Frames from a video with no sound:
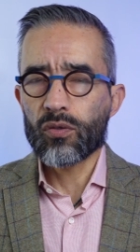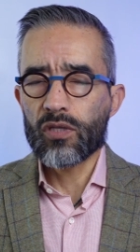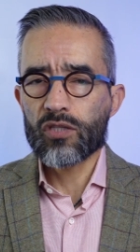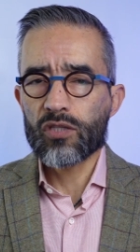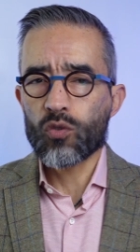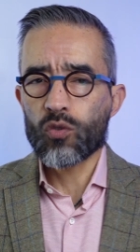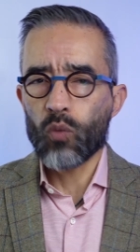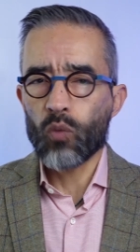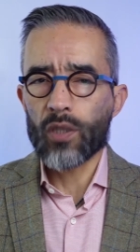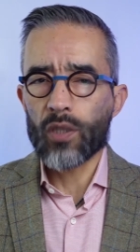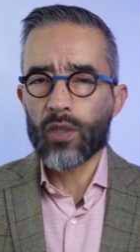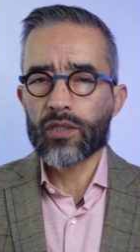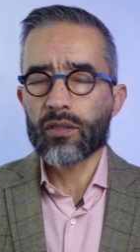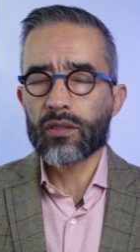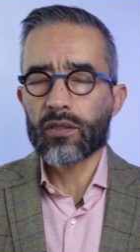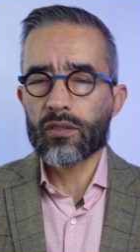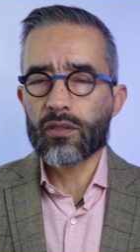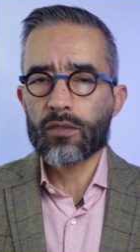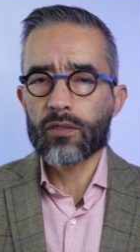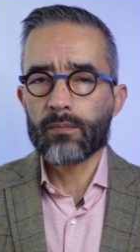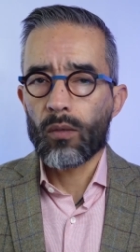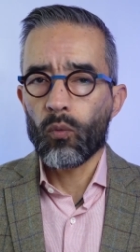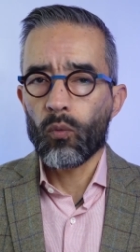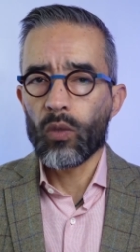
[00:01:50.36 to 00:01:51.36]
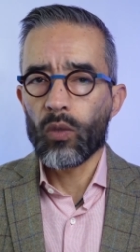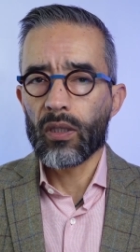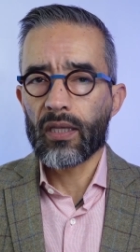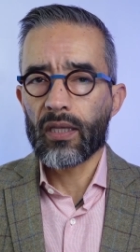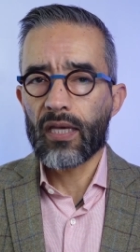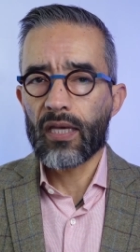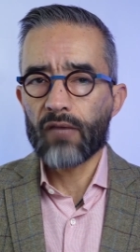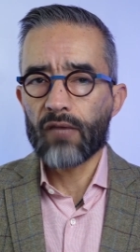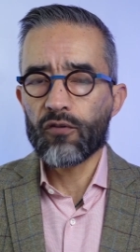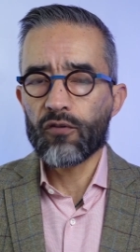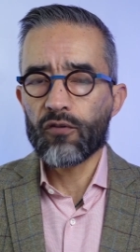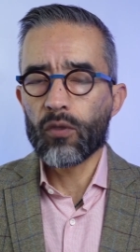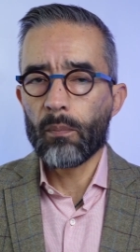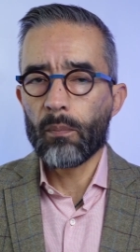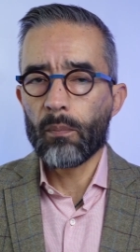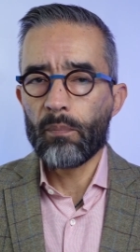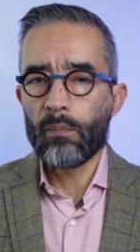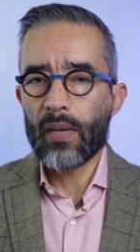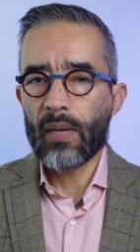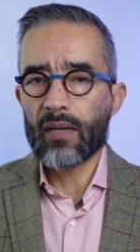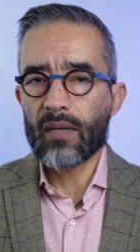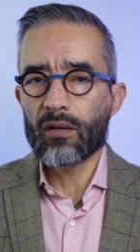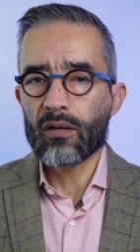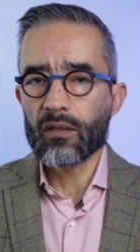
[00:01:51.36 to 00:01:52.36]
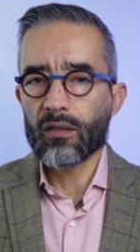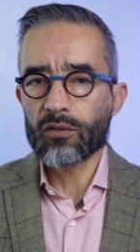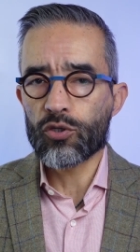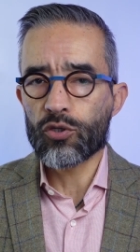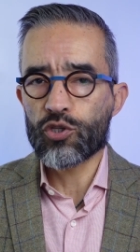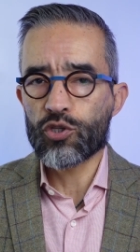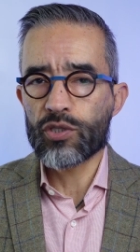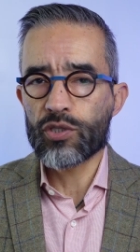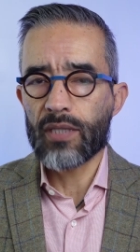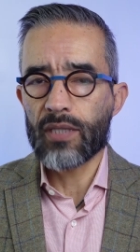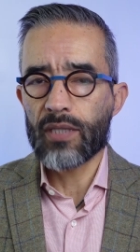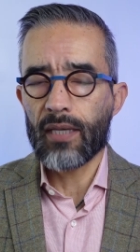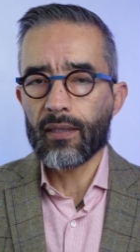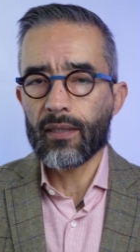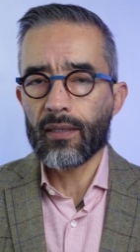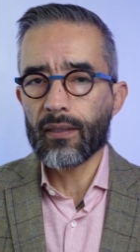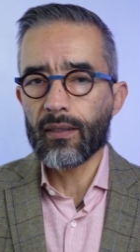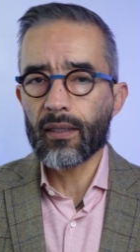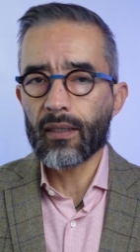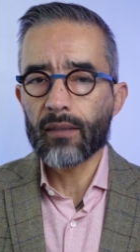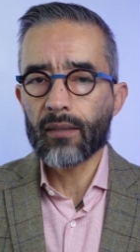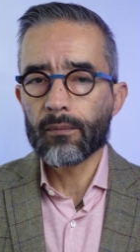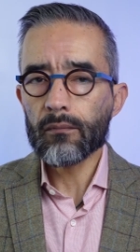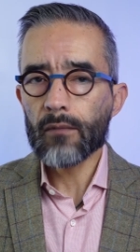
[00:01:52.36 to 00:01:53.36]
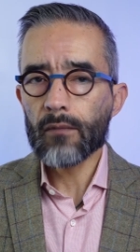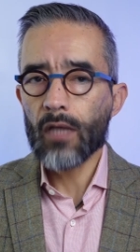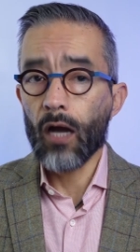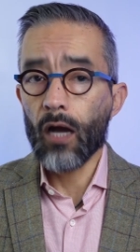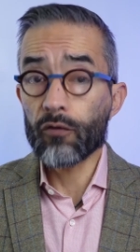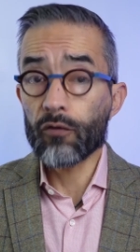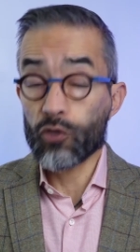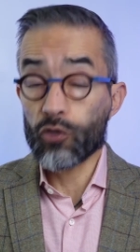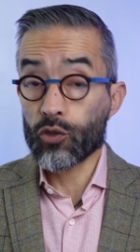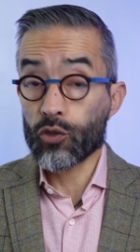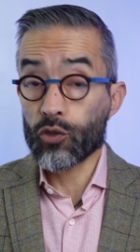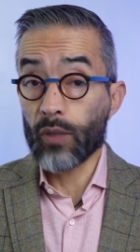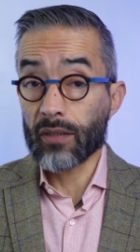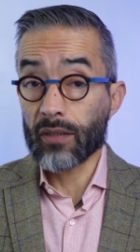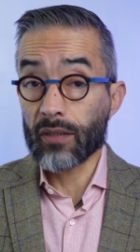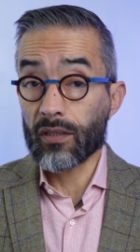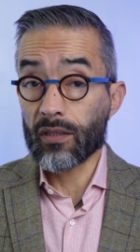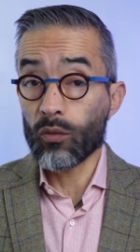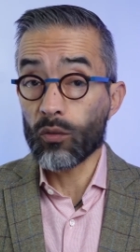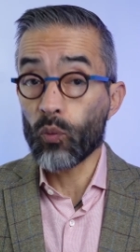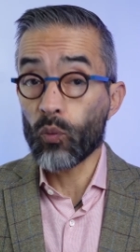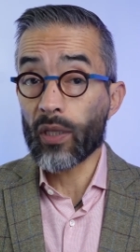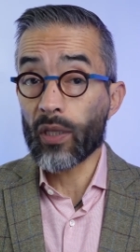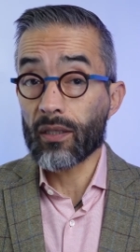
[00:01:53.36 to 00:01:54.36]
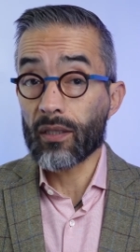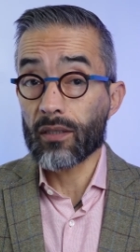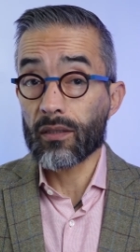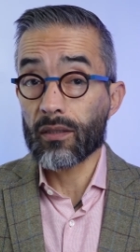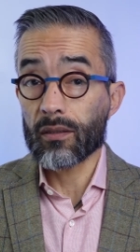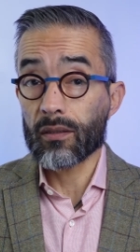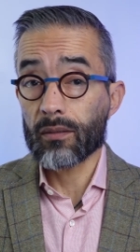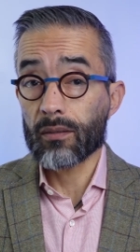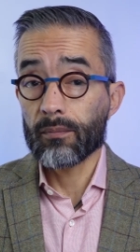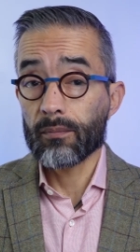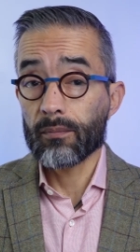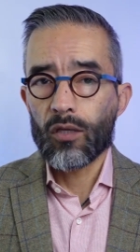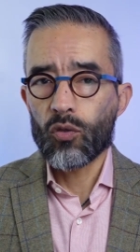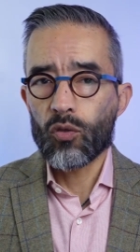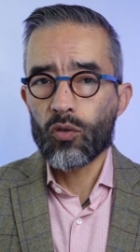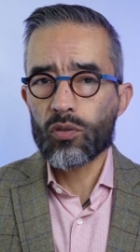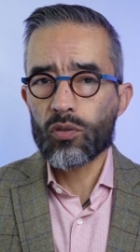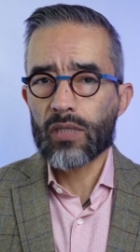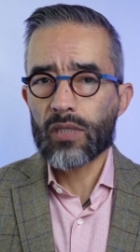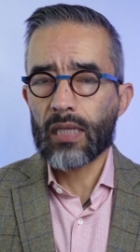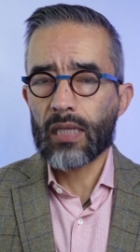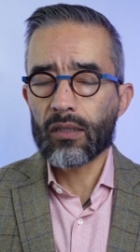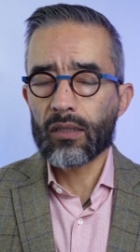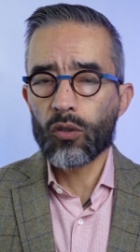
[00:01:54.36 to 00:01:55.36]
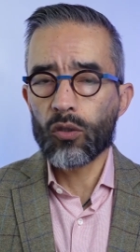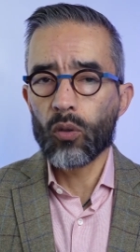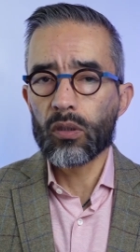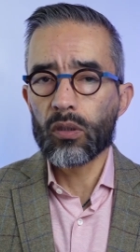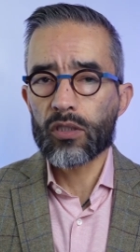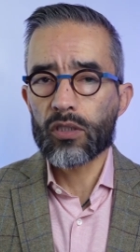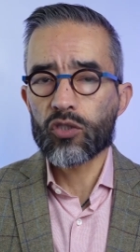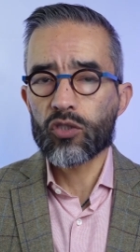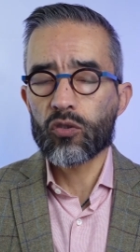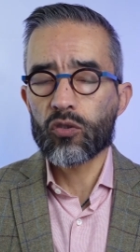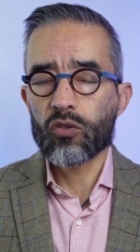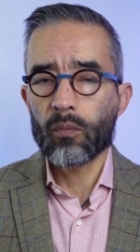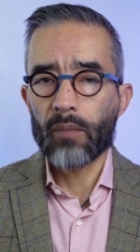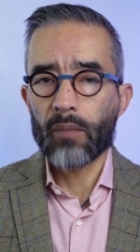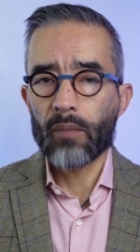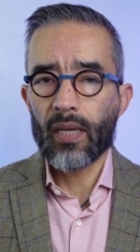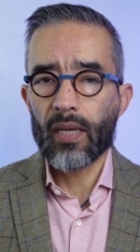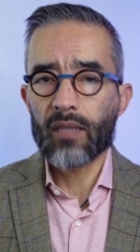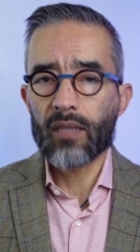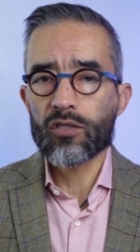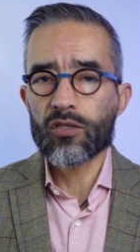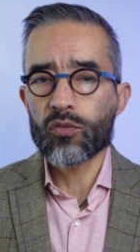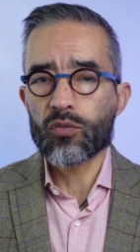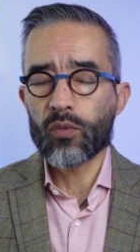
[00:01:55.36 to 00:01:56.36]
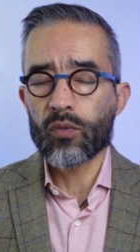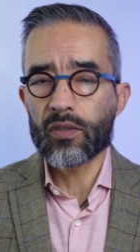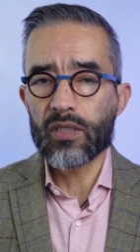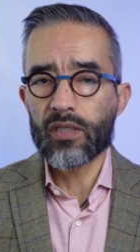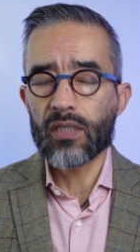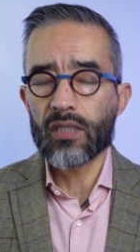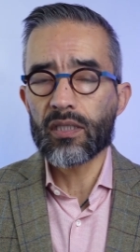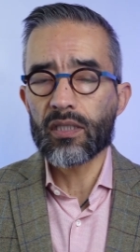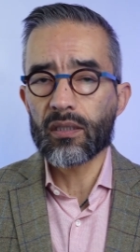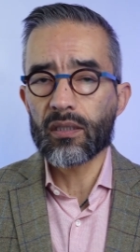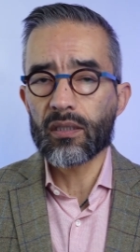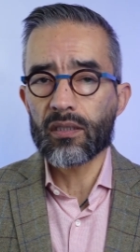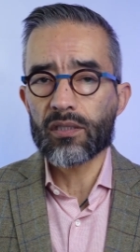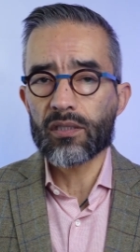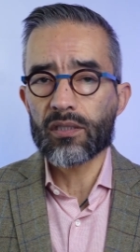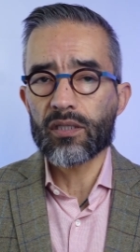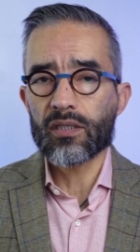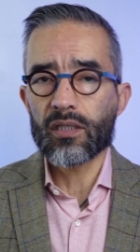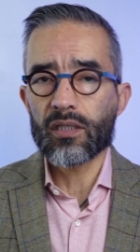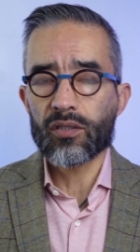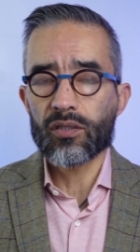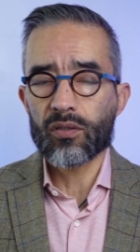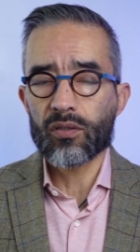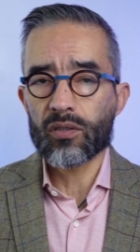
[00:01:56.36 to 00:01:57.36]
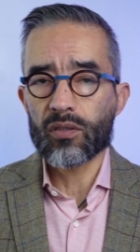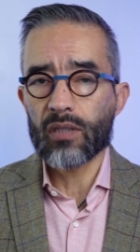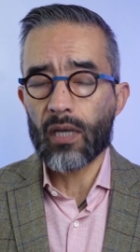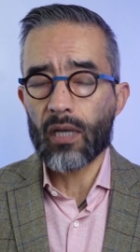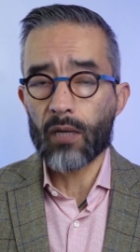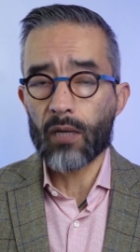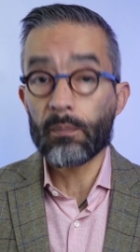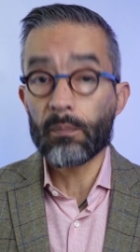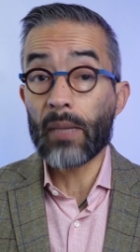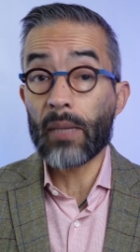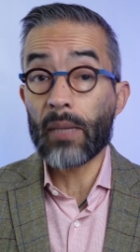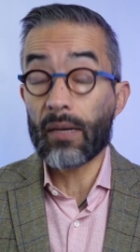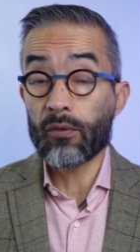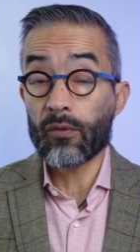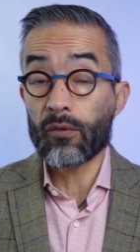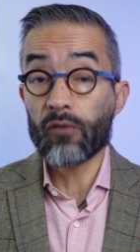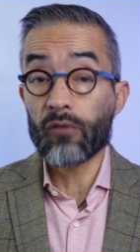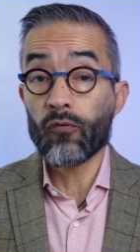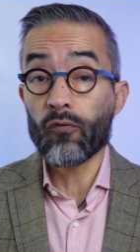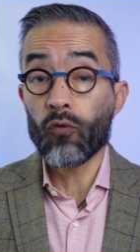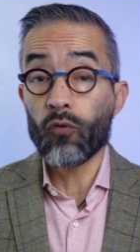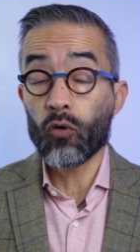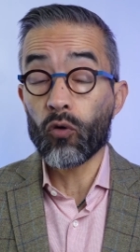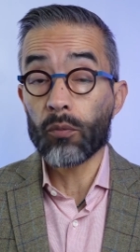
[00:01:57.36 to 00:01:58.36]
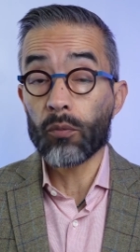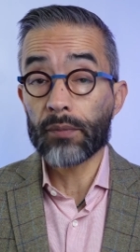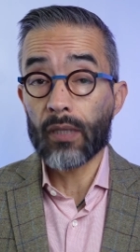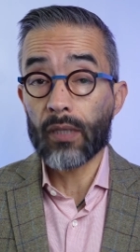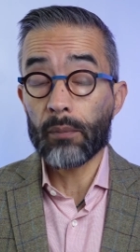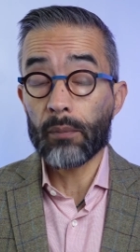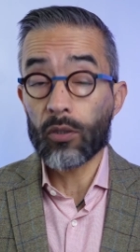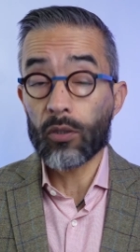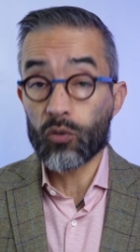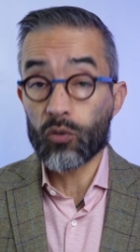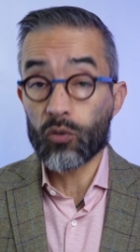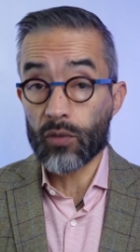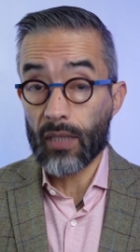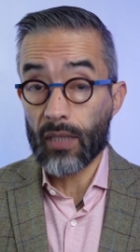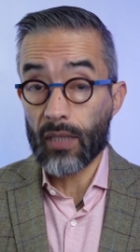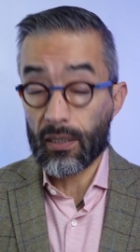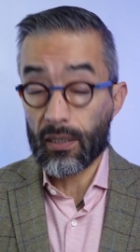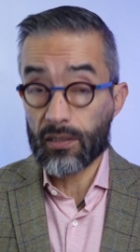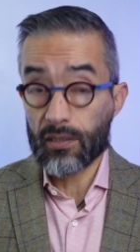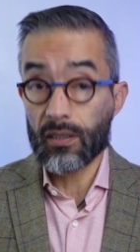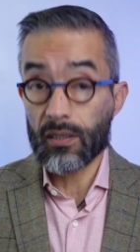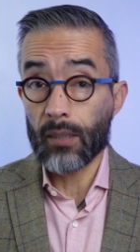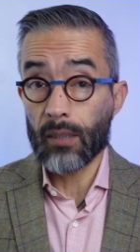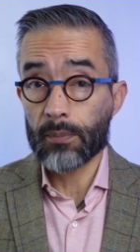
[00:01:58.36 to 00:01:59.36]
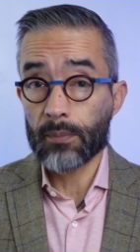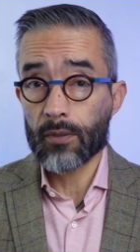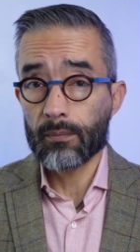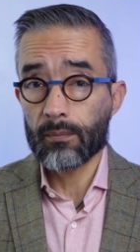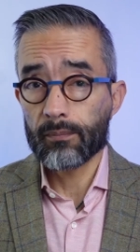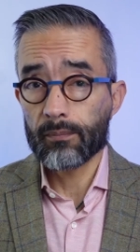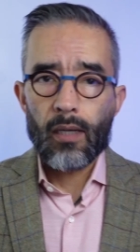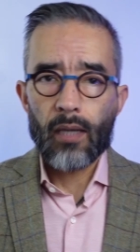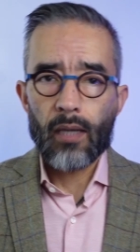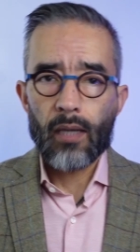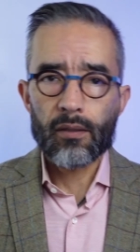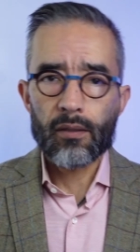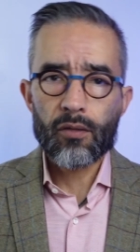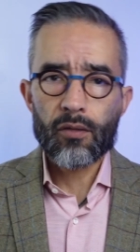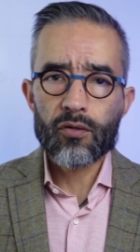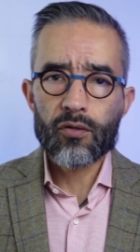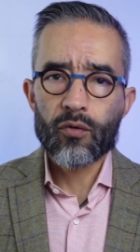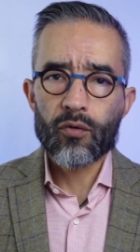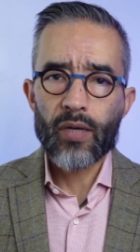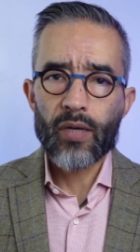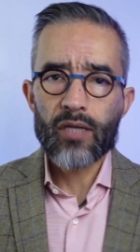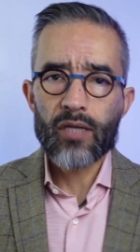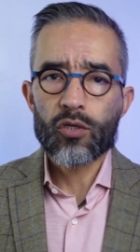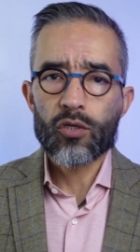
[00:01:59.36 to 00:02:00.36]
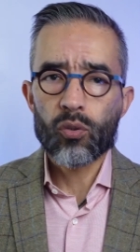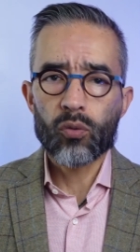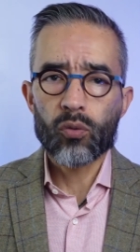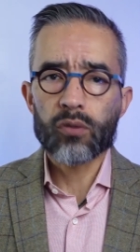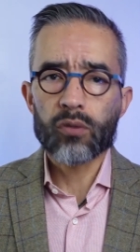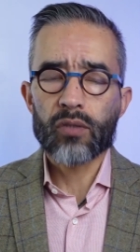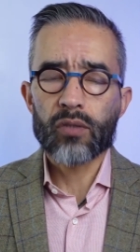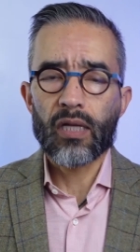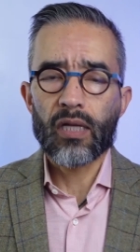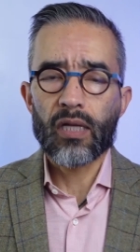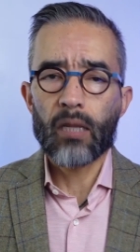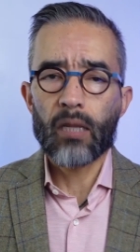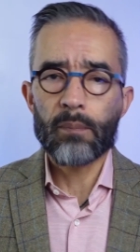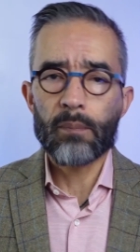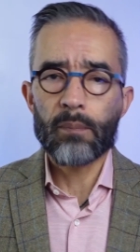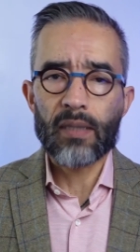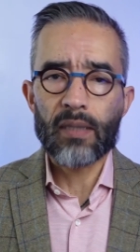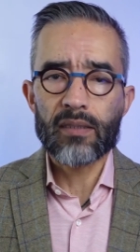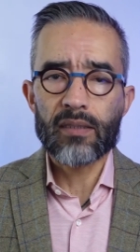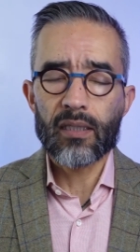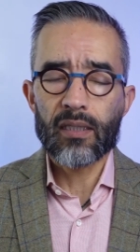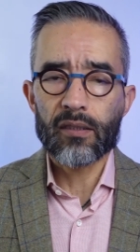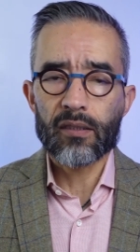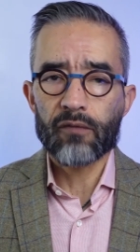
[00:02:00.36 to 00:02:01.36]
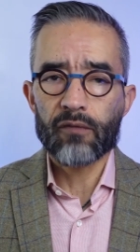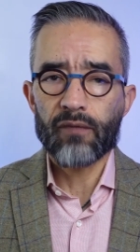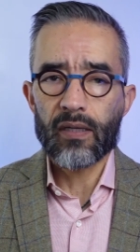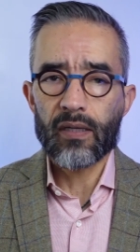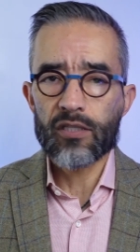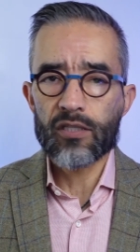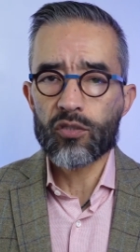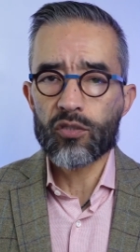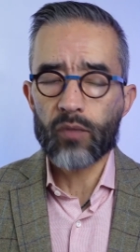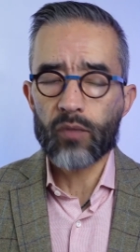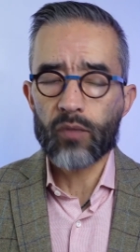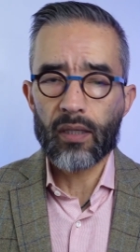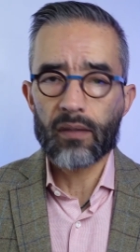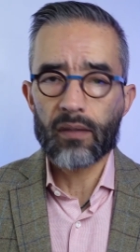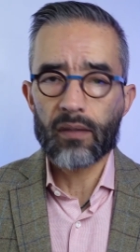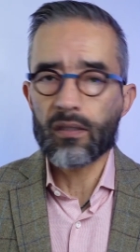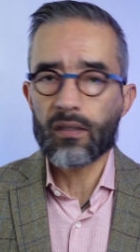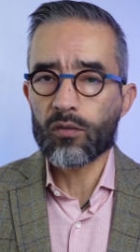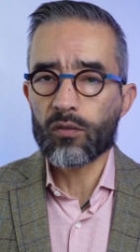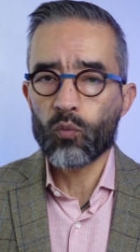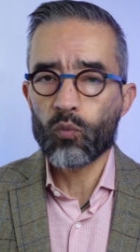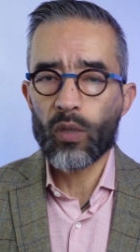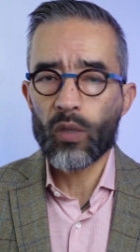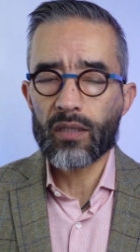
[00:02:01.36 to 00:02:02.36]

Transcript: to these questions will give you a better understanding of your strengths and weaknesses. Use that knowledge to make strategic decisions that are better informed about your next steps. Another great tool to help identify strengths and